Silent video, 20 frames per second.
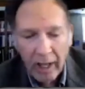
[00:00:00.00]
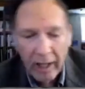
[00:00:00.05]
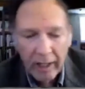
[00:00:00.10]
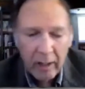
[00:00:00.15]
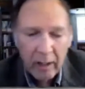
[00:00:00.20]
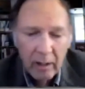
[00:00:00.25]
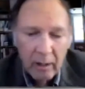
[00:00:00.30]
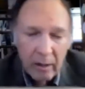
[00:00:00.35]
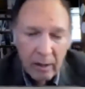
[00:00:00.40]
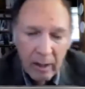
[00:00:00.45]
look
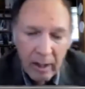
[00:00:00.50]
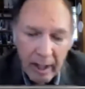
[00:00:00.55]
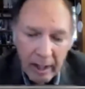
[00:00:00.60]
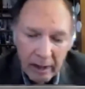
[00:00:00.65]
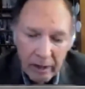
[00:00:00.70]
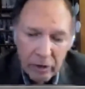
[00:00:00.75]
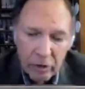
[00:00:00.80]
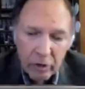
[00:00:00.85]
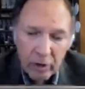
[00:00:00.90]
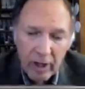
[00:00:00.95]
like.
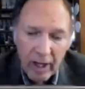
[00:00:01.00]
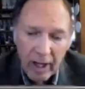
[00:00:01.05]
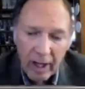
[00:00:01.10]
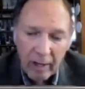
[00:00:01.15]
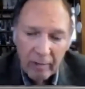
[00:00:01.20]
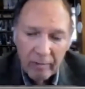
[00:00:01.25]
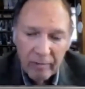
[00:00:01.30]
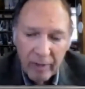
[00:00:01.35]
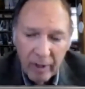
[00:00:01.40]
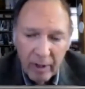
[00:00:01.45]
And it
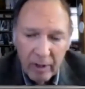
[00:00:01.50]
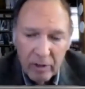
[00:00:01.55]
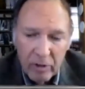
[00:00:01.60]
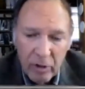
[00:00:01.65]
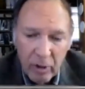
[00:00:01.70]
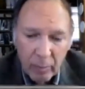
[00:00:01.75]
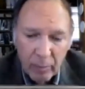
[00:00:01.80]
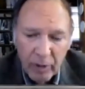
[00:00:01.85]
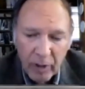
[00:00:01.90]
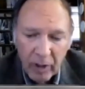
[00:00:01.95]
should have
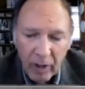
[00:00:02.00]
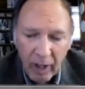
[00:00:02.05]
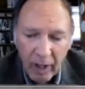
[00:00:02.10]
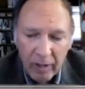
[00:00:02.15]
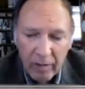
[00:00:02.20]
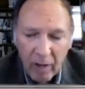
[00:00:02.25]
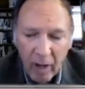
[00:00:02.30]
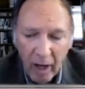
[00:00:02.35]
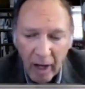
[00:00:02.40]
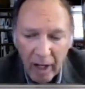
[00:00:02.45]

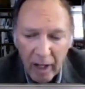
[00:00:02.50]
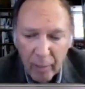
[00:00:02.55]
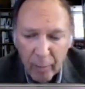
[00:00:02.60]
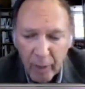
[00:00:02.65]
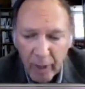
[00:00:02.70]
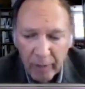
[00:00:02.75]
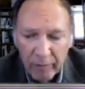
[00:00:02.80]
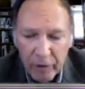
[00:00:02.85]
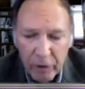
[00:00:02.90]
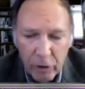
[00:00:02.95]
something like the
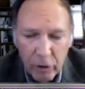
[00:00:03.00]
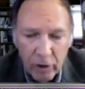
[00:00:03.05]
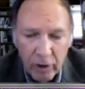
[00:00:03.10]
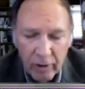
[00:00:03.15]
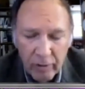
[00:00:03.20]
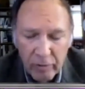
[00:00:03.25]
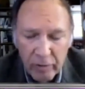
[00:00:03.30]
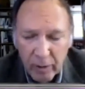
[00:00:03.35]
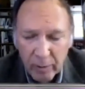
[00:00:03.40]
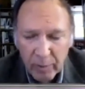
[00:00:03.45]
IMF,
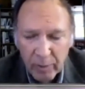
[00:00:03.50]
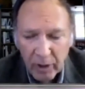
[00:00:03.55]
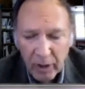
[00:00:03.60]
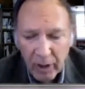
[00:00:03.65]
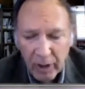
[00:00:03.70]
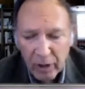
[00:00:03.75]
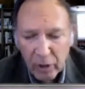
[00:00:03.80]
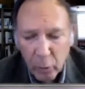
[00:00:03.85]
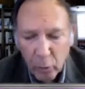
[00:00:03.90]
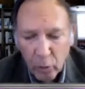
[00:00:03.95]
it should have
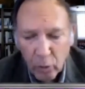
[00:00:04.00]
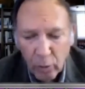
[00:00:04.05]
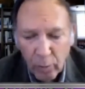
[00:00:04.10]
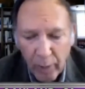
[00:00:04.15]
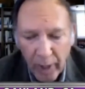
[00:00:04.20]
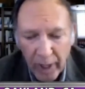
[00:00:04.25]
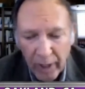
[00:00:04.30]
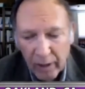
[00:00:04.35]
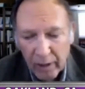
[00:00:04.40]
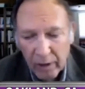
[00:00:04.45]
something like
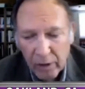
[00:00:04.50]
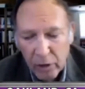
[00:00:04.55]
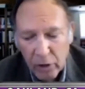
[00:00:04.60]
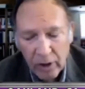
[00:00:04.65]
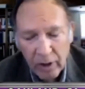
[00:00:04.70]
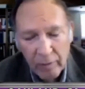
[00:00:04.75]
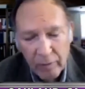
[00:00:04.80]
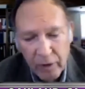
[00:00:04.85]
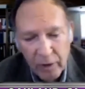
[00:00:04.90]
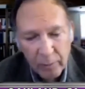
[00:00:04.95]
the World
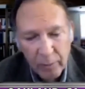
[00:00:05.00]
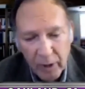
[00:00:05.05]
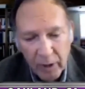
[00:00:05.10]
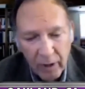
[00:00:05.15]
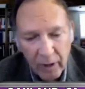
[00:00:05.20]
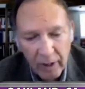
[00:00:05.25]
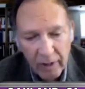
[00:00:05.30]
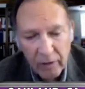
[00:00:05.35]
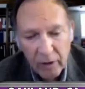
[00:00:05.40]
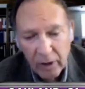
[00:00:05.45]
Bank, and it should have
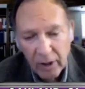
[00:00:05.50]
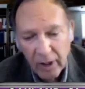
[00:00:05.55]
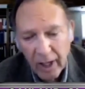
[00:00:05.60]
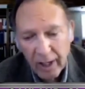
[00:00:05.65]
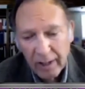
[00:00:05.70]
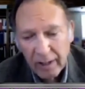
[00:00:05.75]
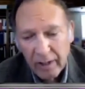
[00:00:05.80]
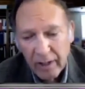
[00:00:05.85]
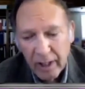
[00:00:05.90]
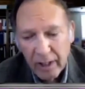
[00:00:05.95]
something like
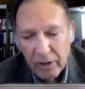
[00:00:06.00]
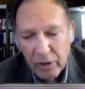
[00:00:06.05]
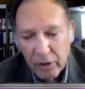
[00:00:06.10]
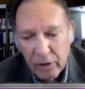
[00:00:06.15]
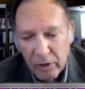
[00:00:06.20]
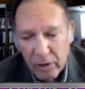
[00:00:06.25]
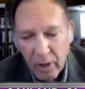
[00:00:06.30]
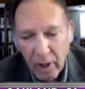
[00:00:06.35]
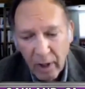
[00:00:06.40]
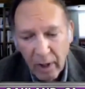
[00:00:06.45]
the United
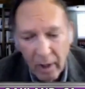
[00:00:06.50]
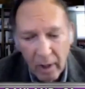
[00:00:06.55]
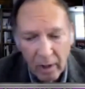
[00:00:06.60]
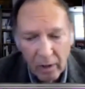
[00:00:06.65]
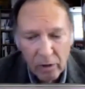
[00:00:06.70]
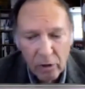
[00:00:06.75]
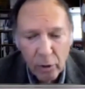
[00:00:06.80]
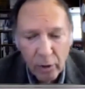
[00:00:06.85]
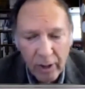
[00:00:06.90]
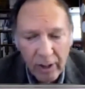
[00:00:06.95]
Nations
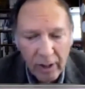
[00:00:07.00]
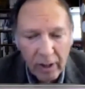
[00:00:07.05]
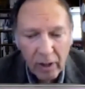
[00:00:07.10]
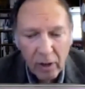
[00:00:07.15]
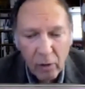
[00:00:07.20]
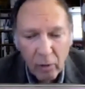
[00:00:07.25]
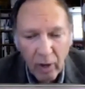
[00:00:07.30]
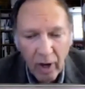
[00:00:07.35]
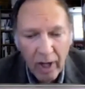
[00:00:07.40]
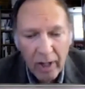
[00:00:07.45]
to
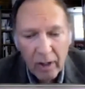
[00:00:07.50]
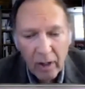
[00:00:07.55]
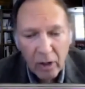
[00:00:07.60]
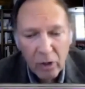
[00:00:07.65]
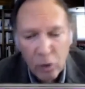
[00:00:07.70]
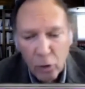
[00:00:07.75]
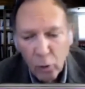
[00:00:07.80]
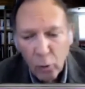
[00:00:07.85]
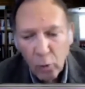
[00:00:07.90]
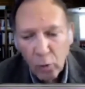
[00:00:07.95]

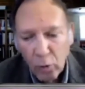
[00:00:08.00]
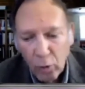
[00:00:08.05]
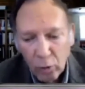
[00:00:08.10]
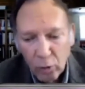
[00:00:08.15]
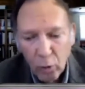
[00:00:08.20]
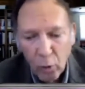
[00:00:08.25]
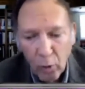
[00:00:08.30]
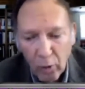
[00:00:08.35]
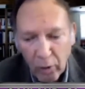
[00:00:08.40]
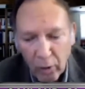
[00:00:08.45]
integrate a New
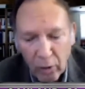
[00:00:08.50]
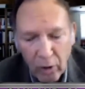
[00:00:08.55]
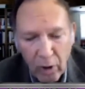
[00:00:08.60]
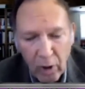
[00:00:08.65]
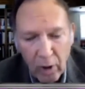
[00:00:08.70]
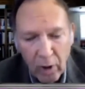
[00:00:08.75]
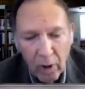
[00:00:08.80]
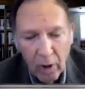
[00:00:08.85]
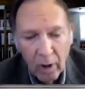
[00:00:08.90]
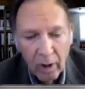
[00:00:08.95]
World
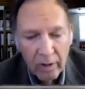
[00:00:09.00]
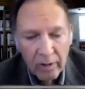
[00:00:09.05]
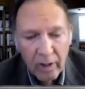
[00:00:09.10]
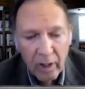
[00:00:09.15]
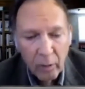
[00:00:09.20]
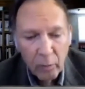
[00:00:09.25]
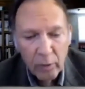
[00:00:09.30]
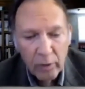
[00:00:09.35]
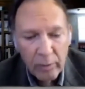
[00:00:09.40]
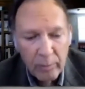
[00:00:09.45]
Order
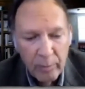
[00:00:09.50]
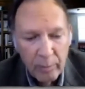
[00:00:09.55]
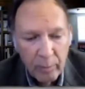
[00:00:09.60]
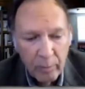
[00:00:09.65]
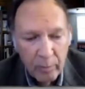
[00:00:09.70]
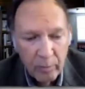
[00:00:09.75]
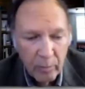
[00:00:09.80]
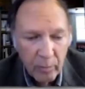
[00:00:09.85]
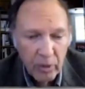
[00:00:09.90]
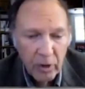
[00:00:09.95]
that
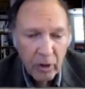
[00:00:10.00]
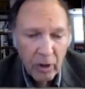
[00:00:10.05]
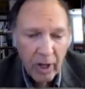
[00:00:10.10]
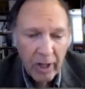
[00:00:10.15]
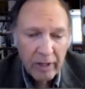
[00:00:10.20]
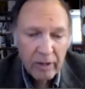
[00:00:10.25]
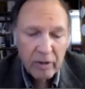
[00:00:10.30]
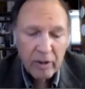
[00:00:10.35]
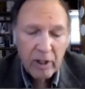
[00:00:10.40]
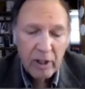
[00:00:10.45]

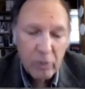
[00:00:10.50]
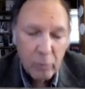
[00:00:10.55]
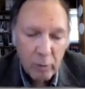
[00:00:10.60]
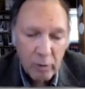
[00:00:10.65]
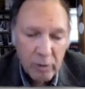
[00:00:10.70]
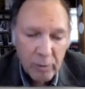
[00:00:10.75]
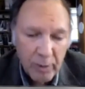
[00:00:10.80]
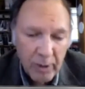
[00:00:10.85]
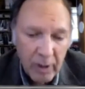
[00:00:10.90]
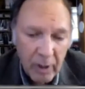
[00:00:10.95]
the United
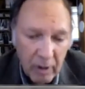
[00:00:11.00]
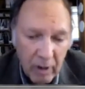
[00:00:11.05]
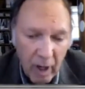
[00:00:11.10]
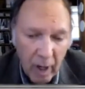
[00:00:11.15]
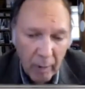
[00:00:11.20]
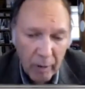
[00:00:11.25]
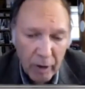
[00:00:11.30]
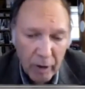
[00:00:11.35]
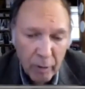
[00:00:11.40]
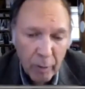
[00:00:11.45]
States would
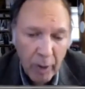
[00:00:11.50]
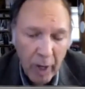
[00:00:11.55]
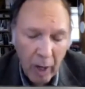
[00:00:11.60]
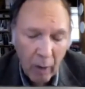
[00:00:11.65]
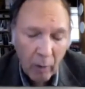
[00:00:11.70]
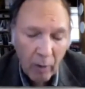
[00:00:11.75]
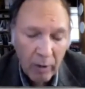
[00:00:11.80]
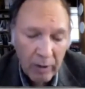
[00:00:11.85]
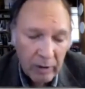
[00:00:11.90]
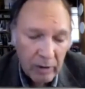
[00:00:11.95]
be the
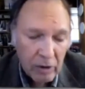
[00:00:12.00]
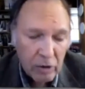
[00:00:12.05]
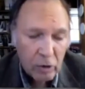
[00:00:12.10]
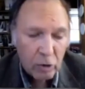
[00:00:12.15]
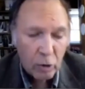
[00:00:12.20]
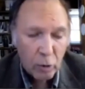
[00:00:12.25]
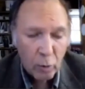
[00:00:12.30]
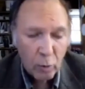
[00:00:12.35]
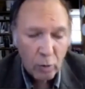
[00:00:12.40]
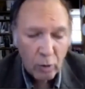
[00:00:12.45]
dominant power
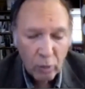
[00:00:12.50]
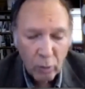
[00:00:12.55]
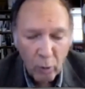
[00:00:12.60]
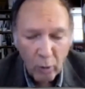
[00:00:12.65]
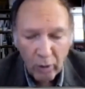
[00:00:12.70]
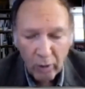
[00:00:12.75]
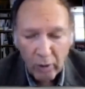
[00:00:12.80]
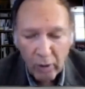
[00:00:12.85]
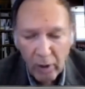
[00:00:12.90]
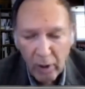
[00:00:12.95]
in this New
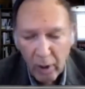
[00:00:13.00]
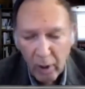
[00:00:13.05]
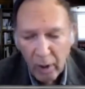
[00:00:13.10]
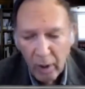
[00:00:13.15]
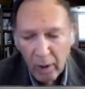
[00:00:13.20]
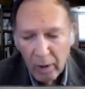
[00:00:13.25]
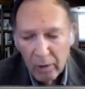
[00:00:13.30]
World Order.